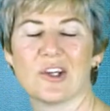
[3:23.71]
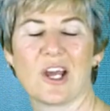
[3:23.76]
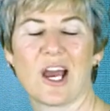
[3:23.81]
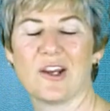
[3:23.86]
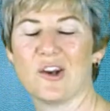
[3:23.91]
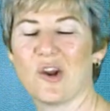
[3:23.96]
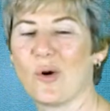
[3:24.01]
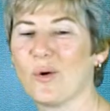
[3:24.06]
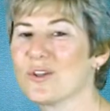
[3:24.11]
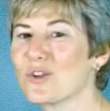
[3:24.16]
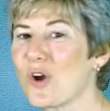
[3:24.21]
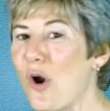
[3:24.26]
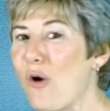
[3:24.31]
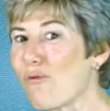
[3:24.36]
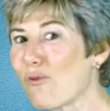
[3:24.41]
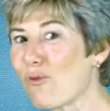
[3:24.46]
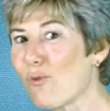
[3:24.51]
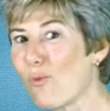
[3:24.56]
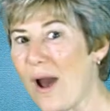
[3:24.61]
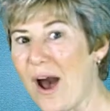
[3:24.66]
I know it's
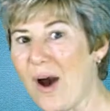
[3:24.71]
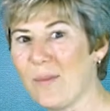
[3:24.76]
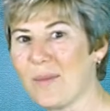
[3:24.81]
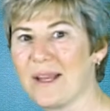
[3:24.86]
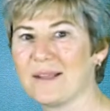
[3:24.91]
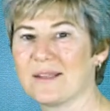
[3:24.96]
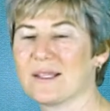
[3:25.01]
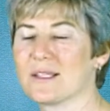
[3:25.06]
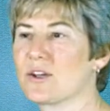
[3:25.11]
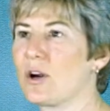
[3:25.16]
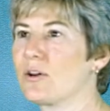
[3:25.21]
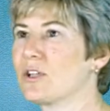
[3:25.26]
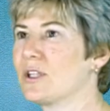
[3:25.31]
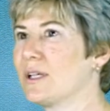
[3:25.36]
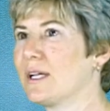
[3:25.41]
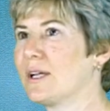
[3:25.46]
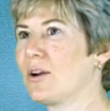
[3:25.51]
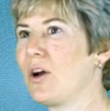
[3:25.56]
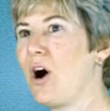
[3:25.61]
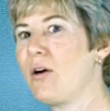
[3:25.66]
overwhelming to start to
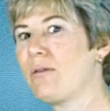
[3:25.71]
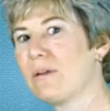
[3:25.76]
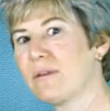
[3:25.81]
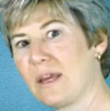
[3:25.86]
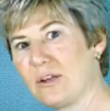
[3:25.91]
look at all the